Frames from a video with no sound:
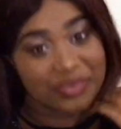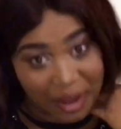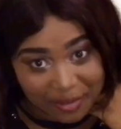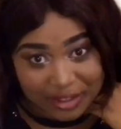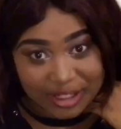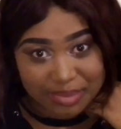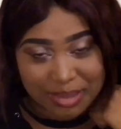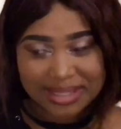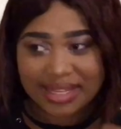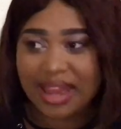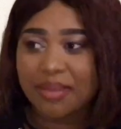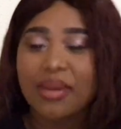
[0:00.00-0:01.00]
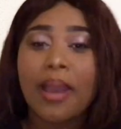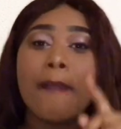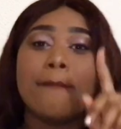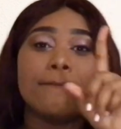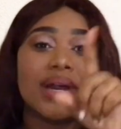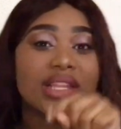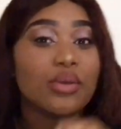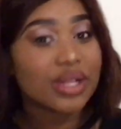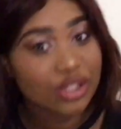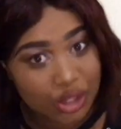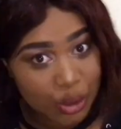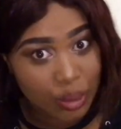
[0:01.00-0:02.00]
I feel just my type. But he
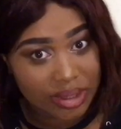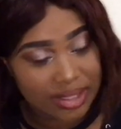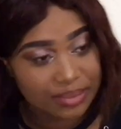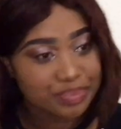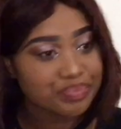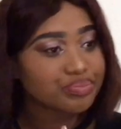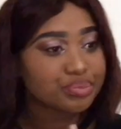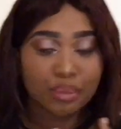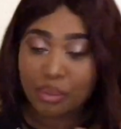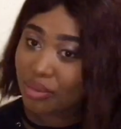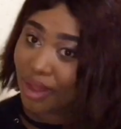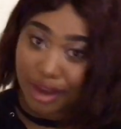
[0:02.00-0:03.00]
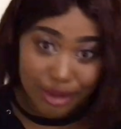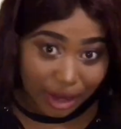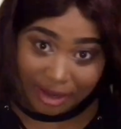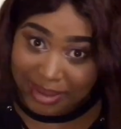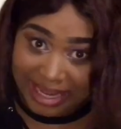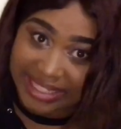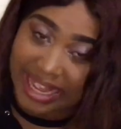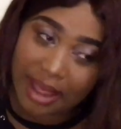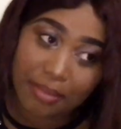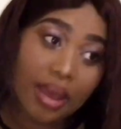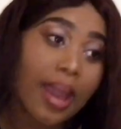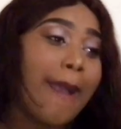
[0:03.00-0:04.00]
was short. Not my
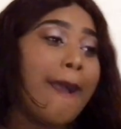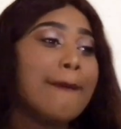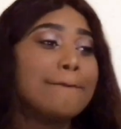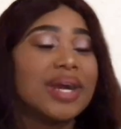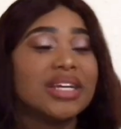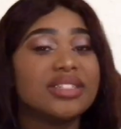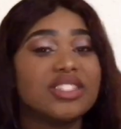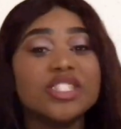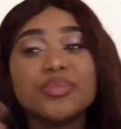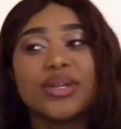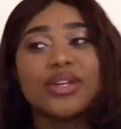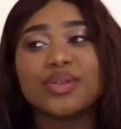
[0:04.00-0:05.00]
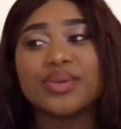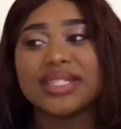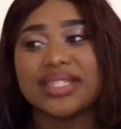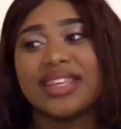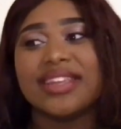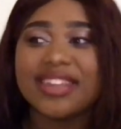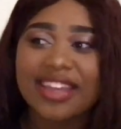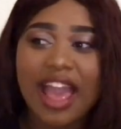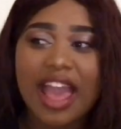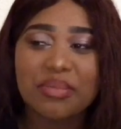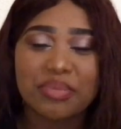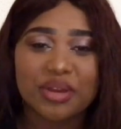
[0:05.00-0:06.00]
type. But just because it was skinny
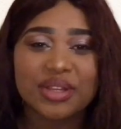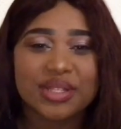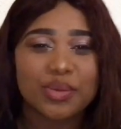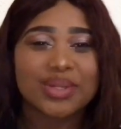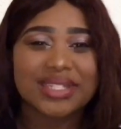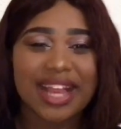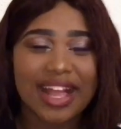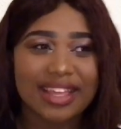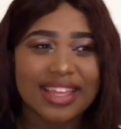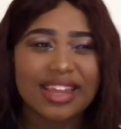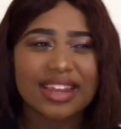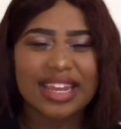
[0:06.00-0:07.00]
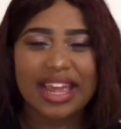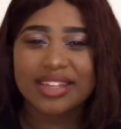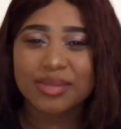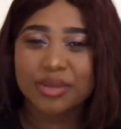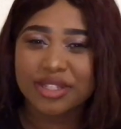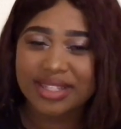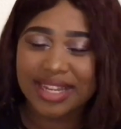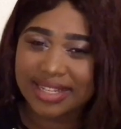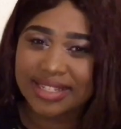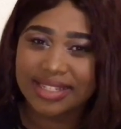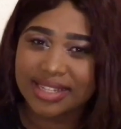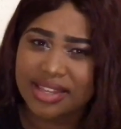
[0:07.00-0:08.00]
and because it was like he had a nice
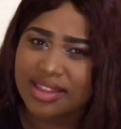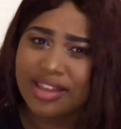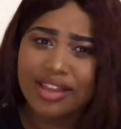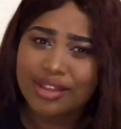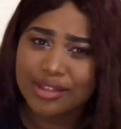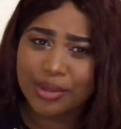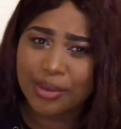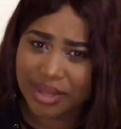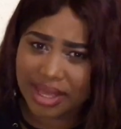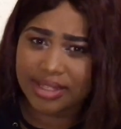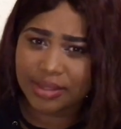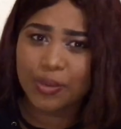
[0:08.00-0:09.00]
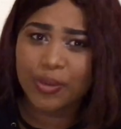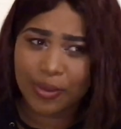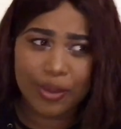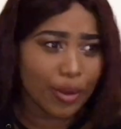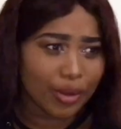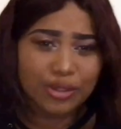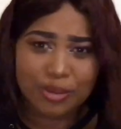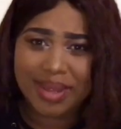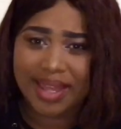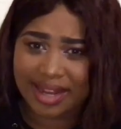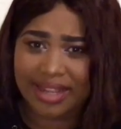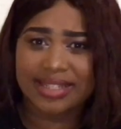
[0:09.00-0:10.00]
personality. So yes, we were going to
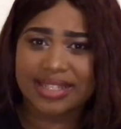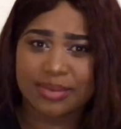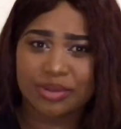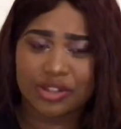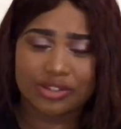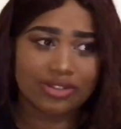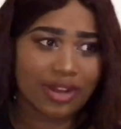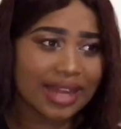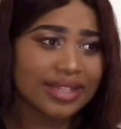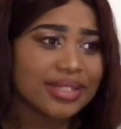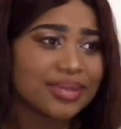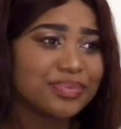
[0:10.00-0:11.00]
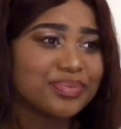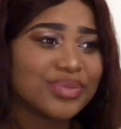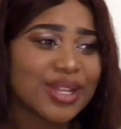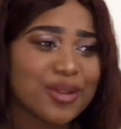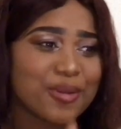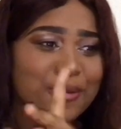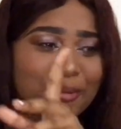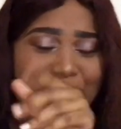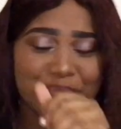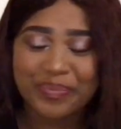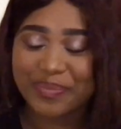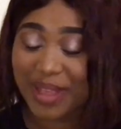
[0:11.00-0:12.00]
make an exception, right? Cool.
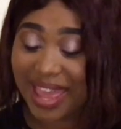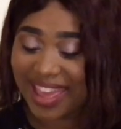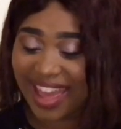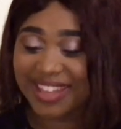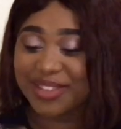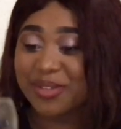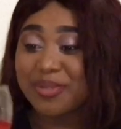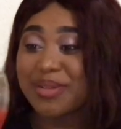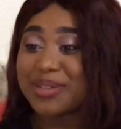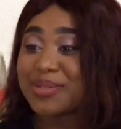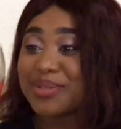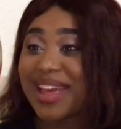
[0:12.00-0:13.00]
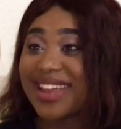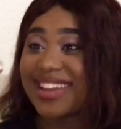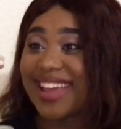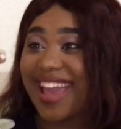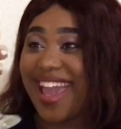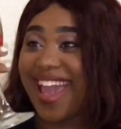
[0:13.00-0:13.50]
Hey, high school be too man.